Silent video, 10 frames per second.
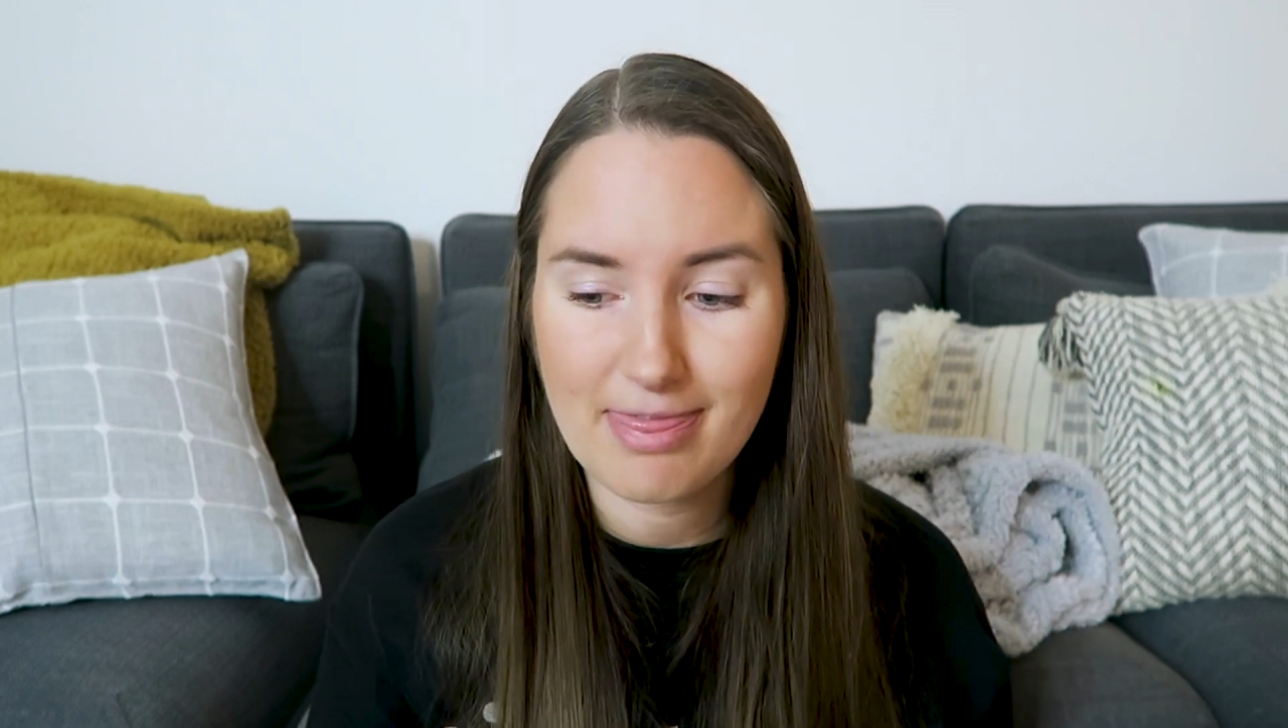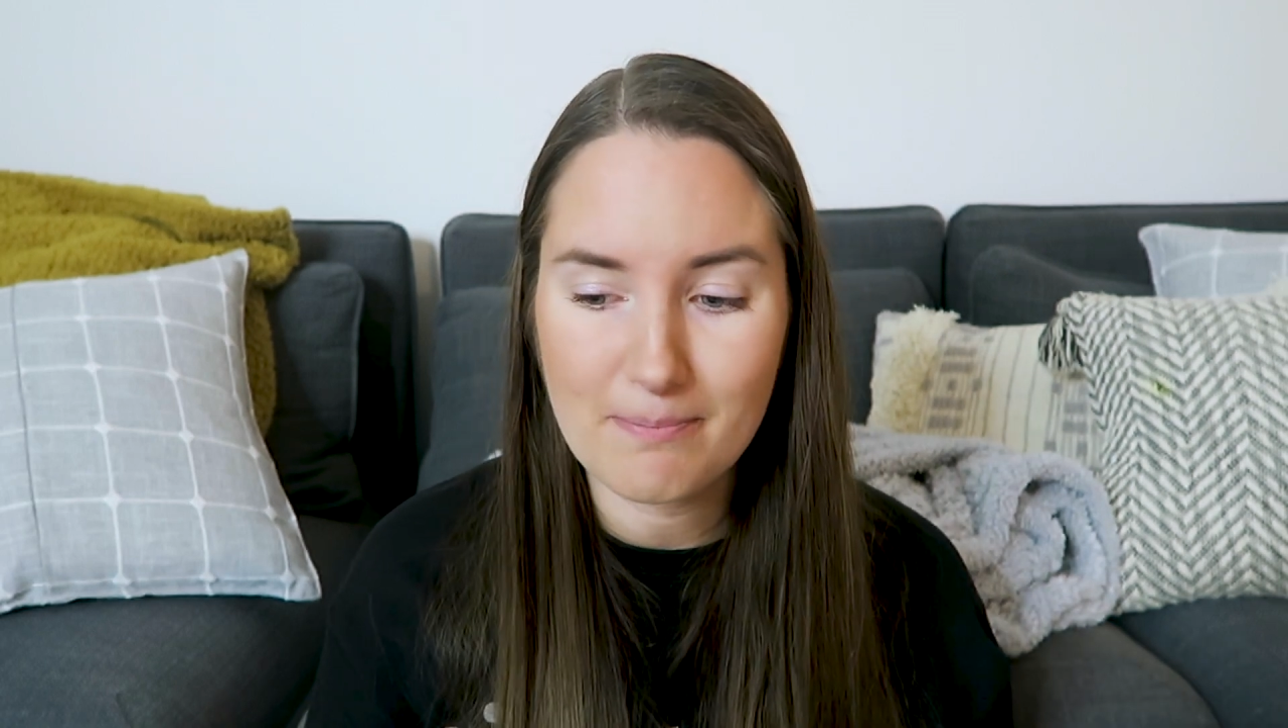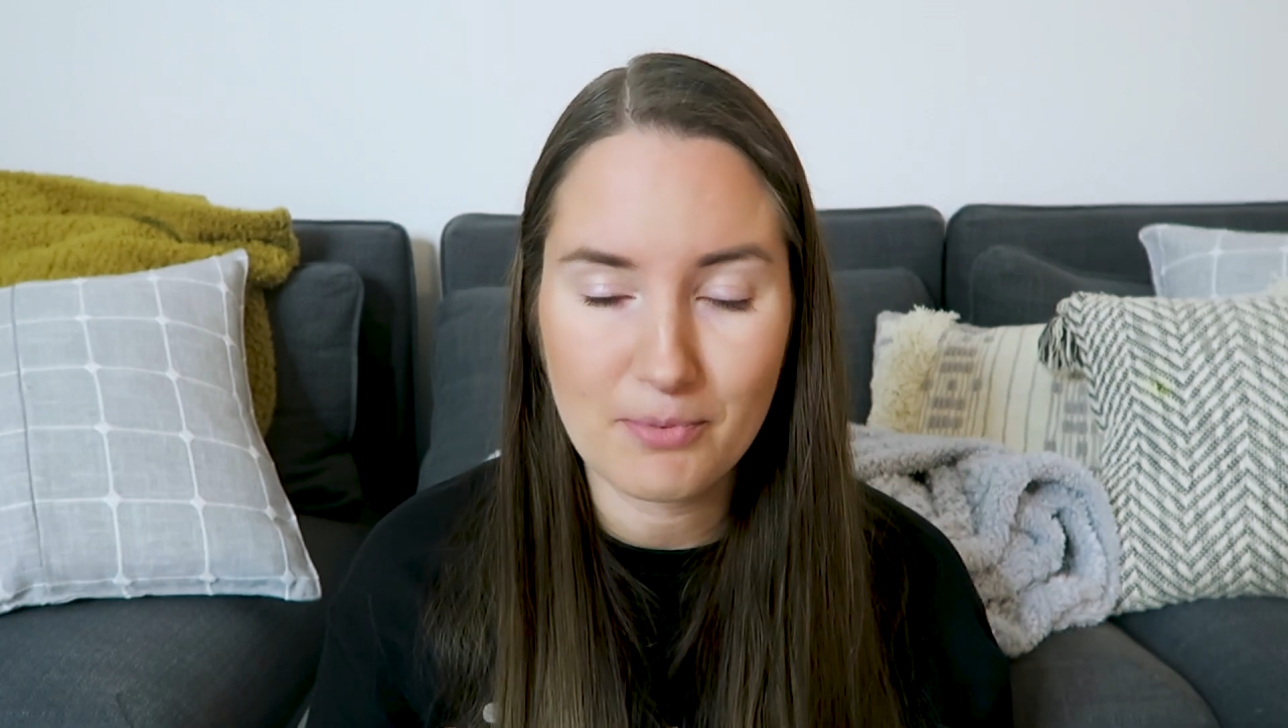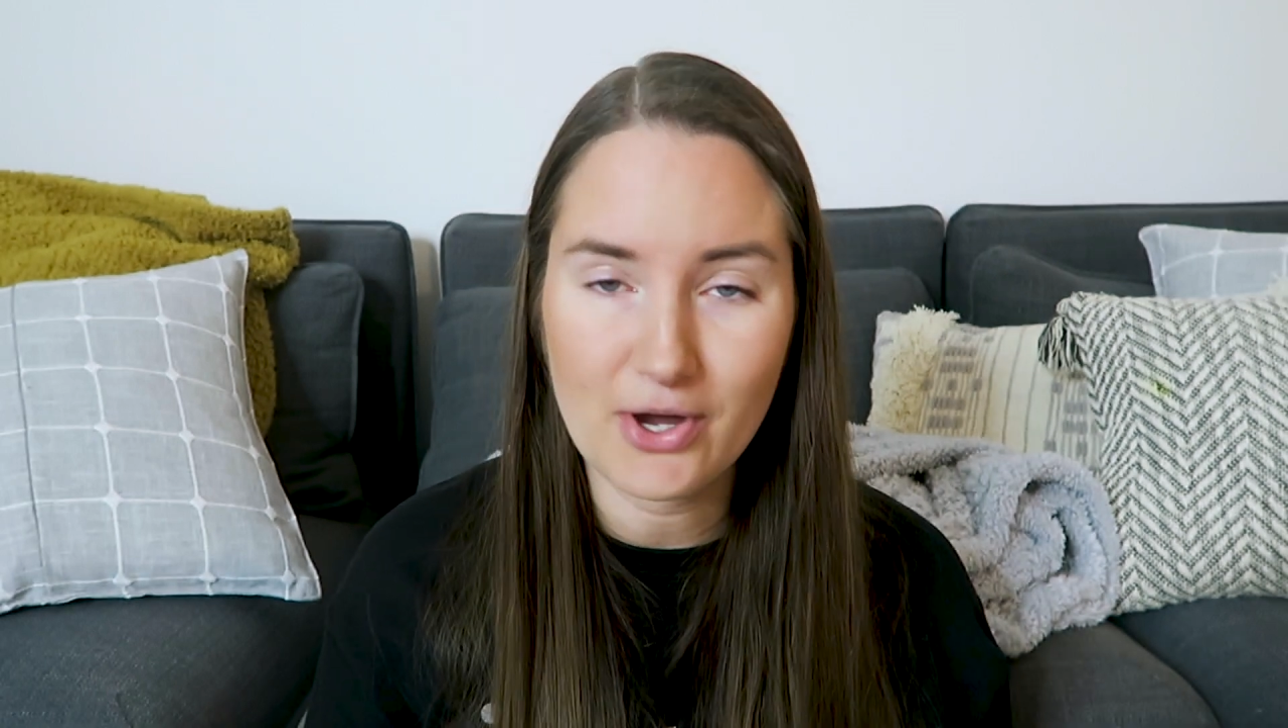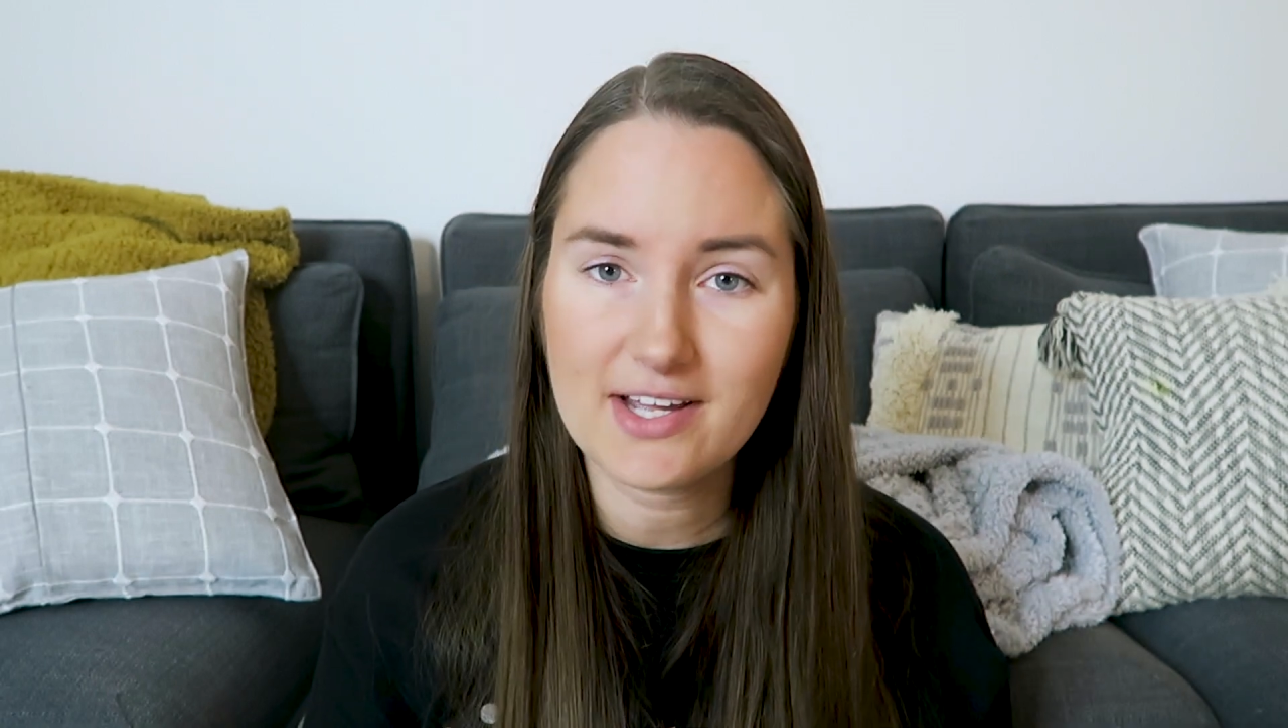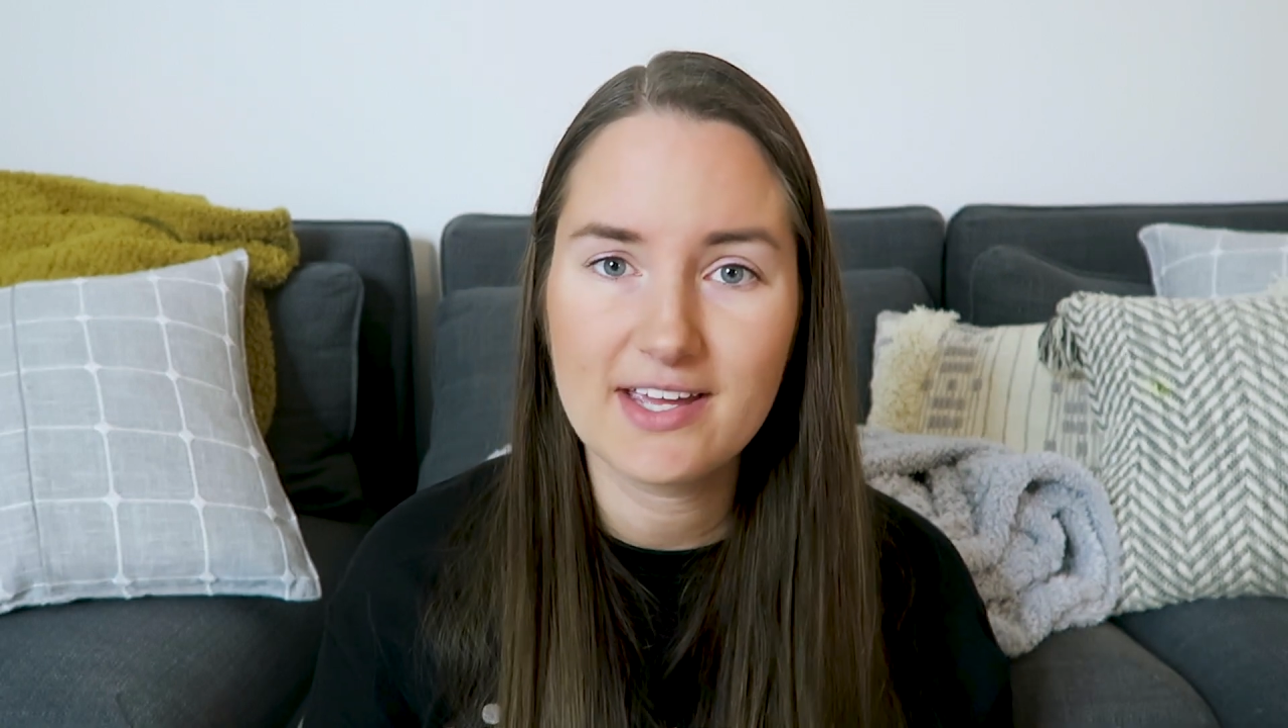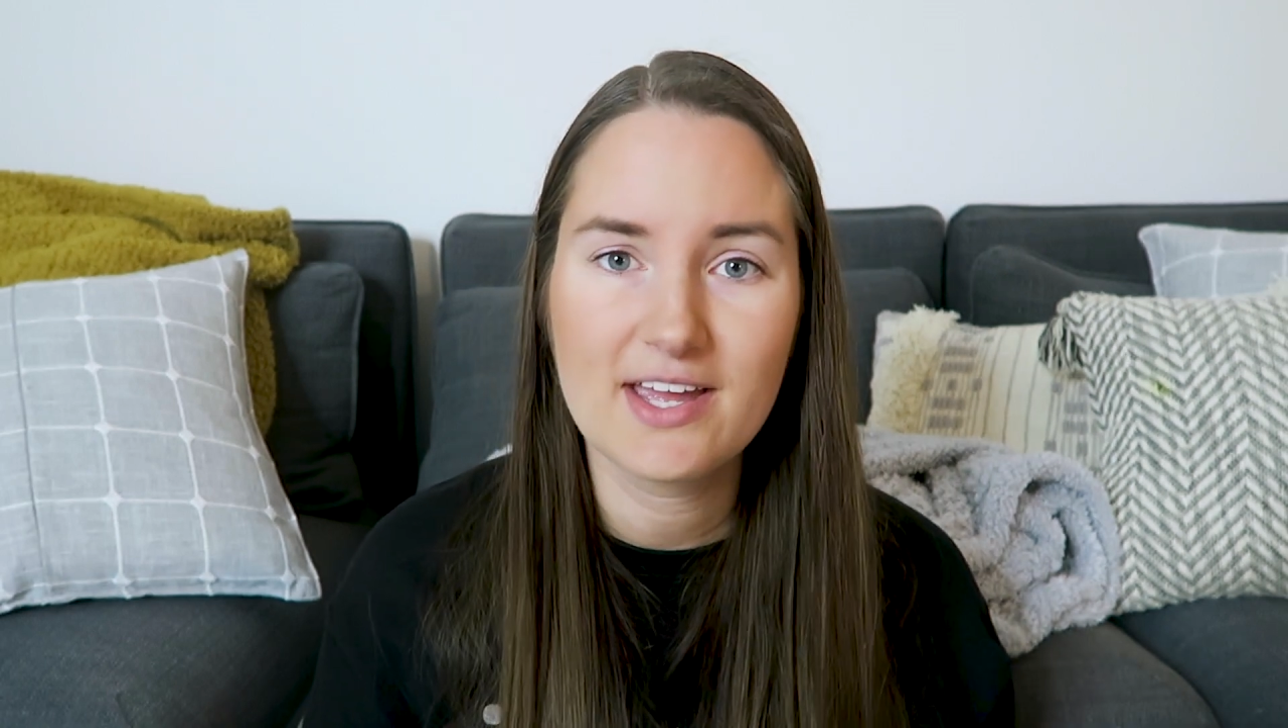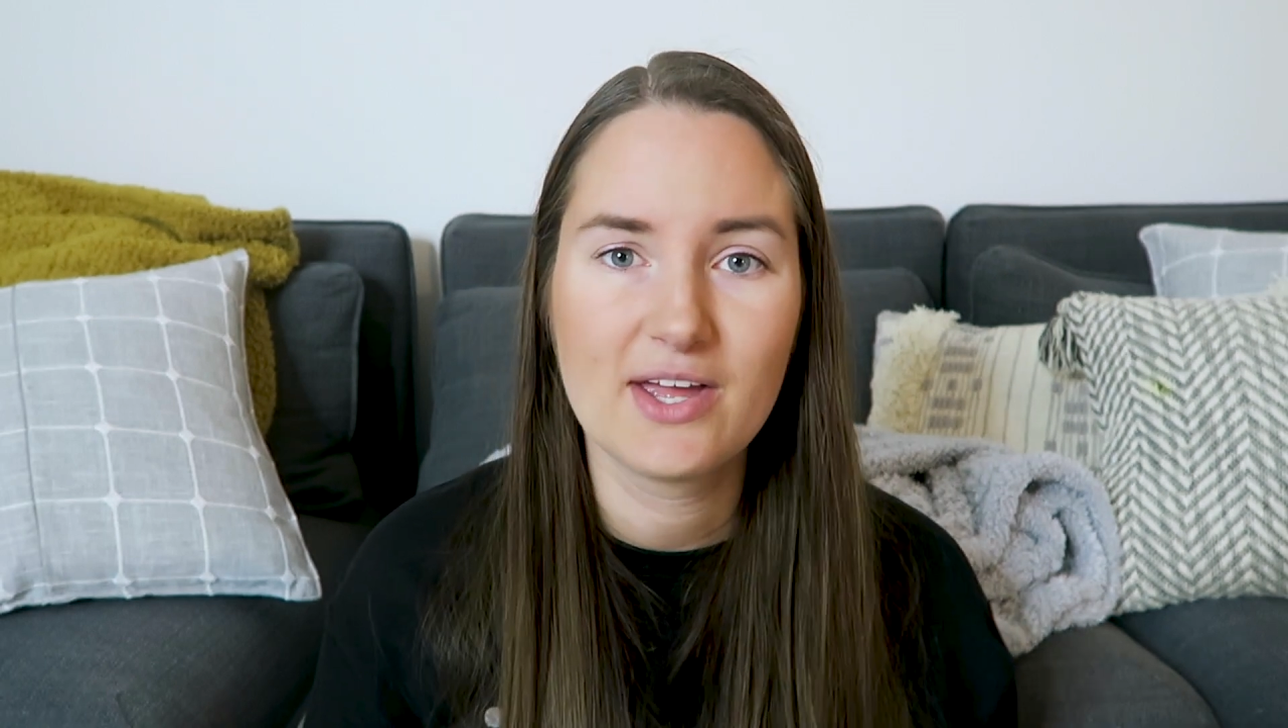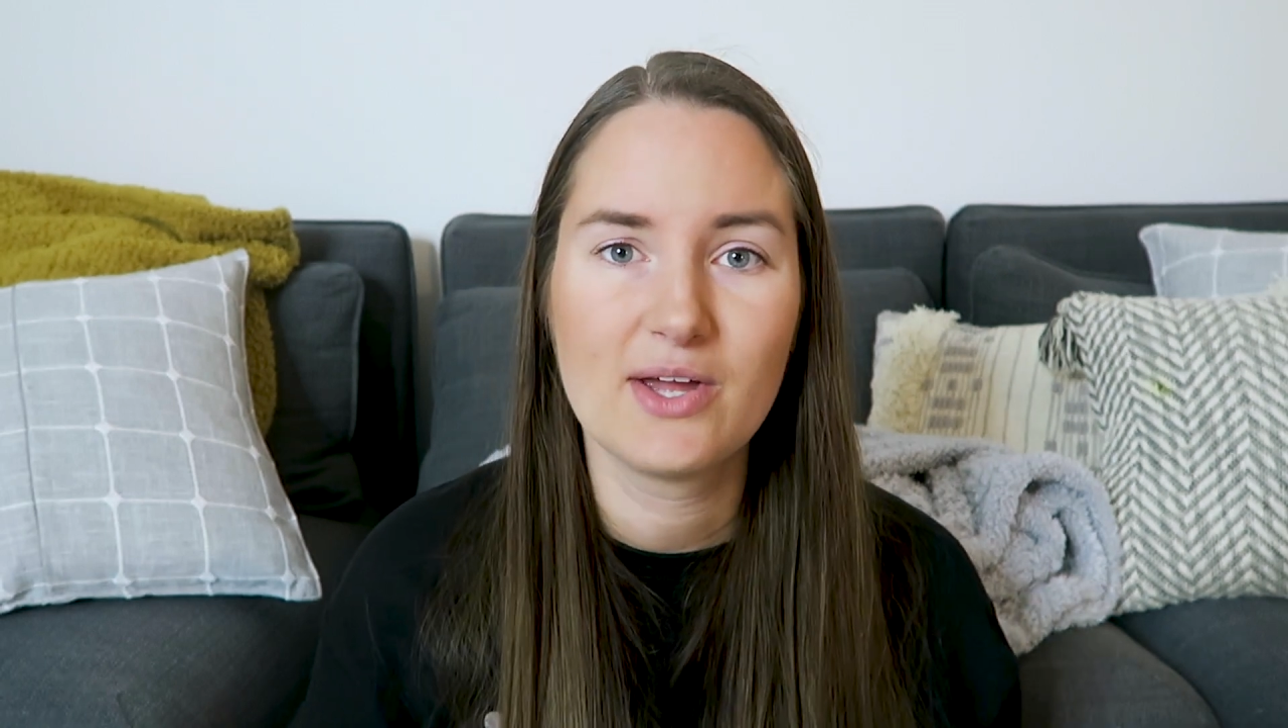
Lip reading: book,